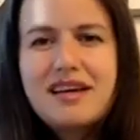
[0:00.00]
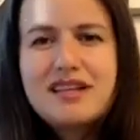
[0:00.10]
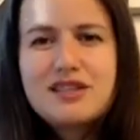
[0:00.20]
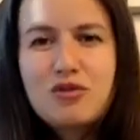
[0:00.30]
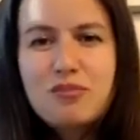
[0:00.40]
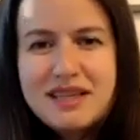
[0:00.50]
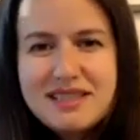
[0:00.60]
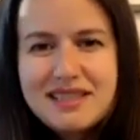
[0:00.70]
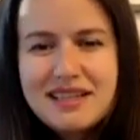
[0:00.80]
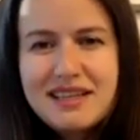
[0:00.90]
So
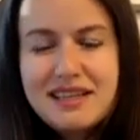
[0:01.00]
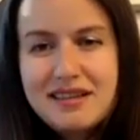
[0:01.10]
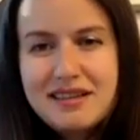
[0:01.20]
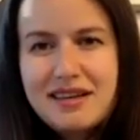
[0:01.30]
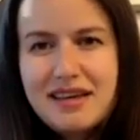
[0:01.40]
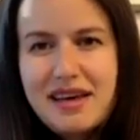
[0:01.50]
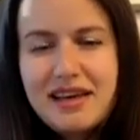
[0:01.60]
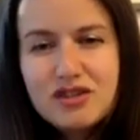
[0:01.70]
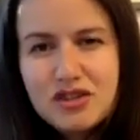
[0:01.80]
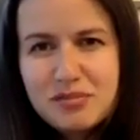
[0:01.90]
basically, in the
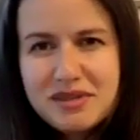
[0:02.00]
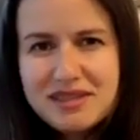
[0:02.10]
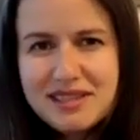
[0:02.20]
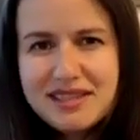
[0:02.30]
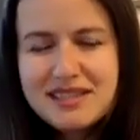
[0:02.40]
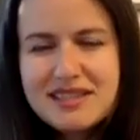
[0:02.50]
energy business,